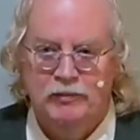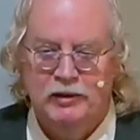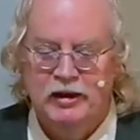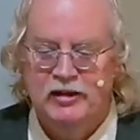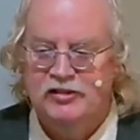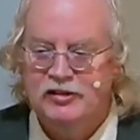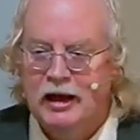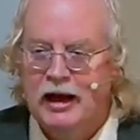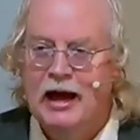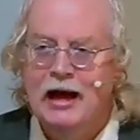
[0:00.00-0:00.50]

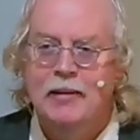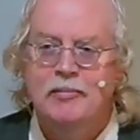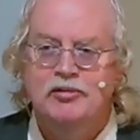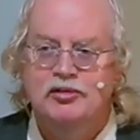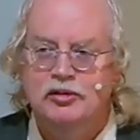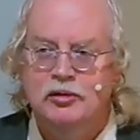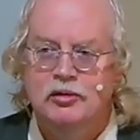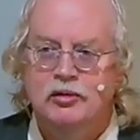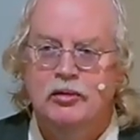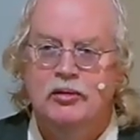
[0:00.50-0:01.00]
It's
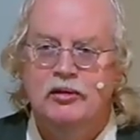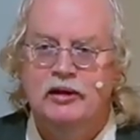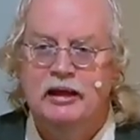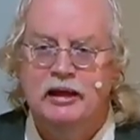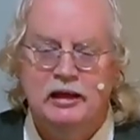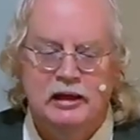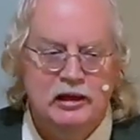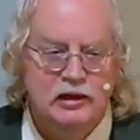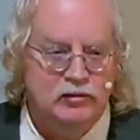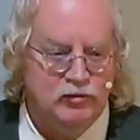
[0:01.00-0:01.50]
absolutely
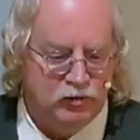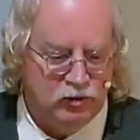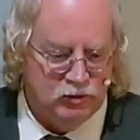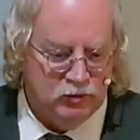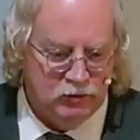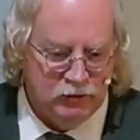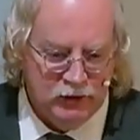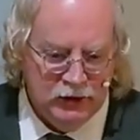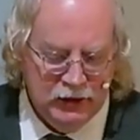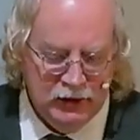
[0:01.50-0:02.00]

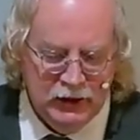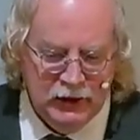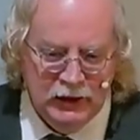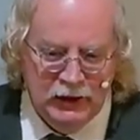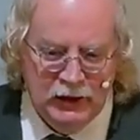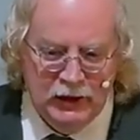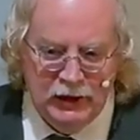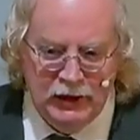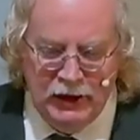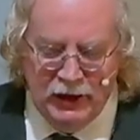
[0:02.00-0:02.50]
evil
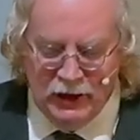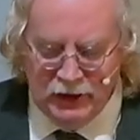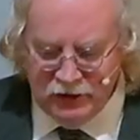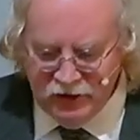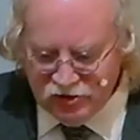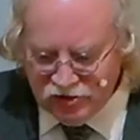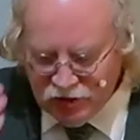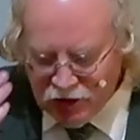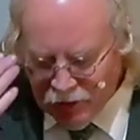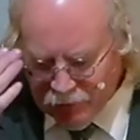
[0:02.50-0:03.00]
and
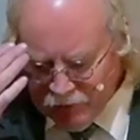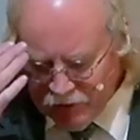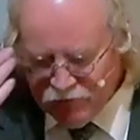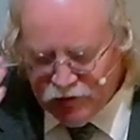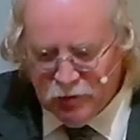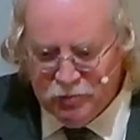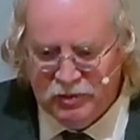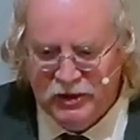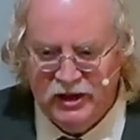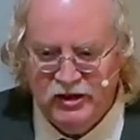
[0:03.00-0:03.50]
it's coming
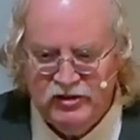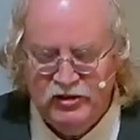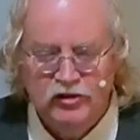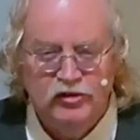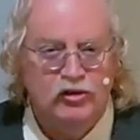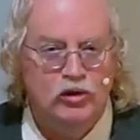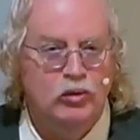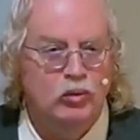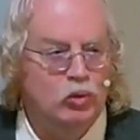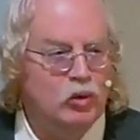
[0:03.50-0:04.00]
from
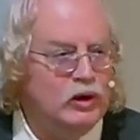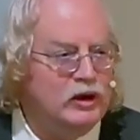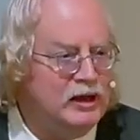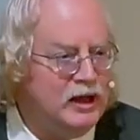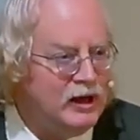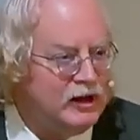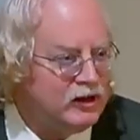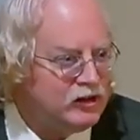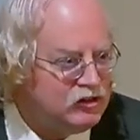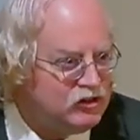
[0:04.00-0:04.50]
places you would
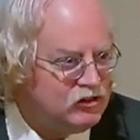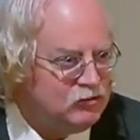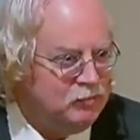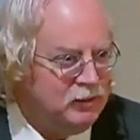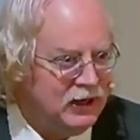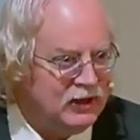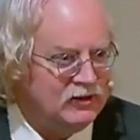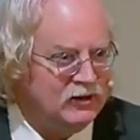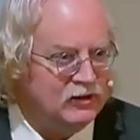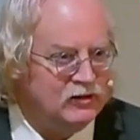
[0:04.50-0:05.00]
not
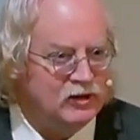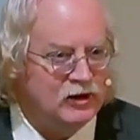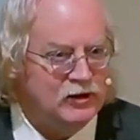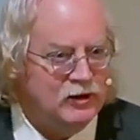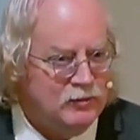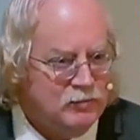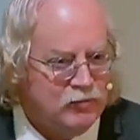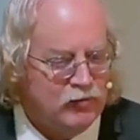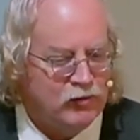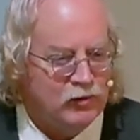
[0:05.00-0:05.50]
expect it to
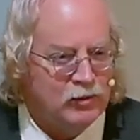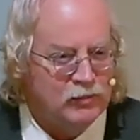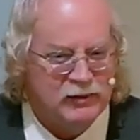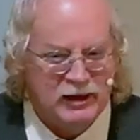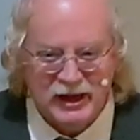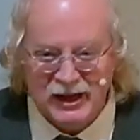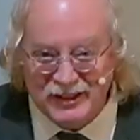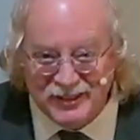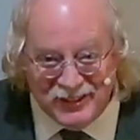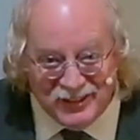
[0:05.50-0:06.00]
come from,
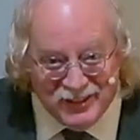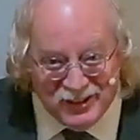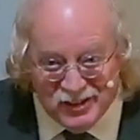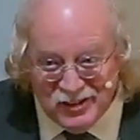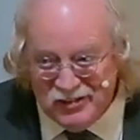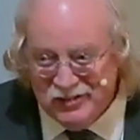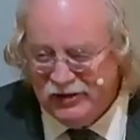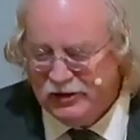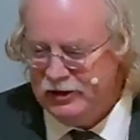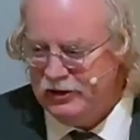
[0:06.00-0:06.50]
like
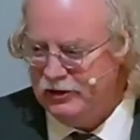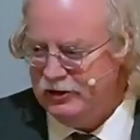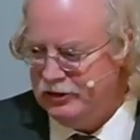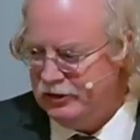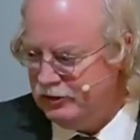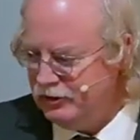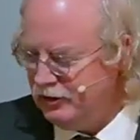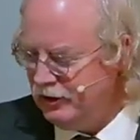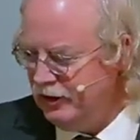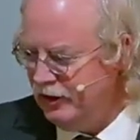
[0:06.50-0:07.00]
Disney
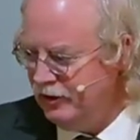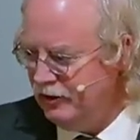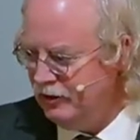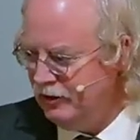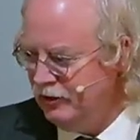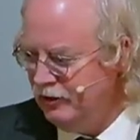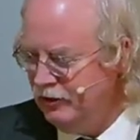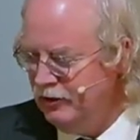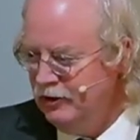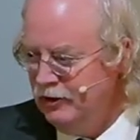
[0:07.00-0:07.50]
and,
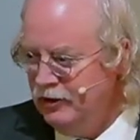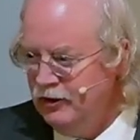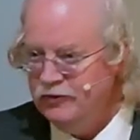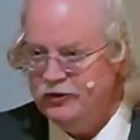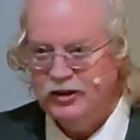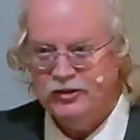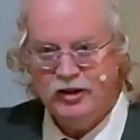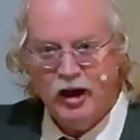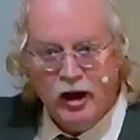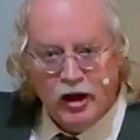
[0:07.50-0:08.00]
and
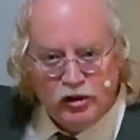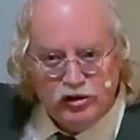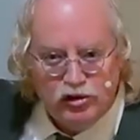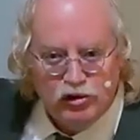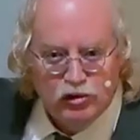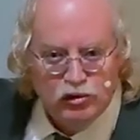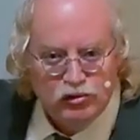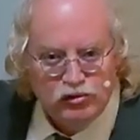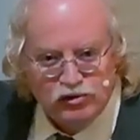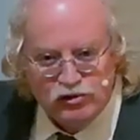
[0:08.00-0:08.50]
the
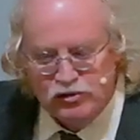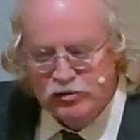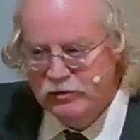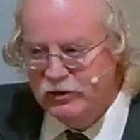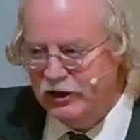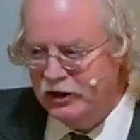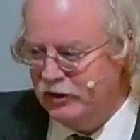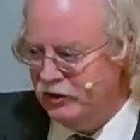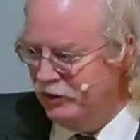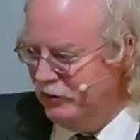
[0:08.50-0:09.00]
Dodgers
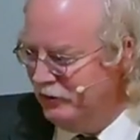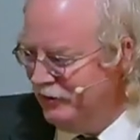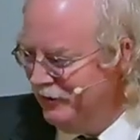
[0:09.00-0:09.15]
and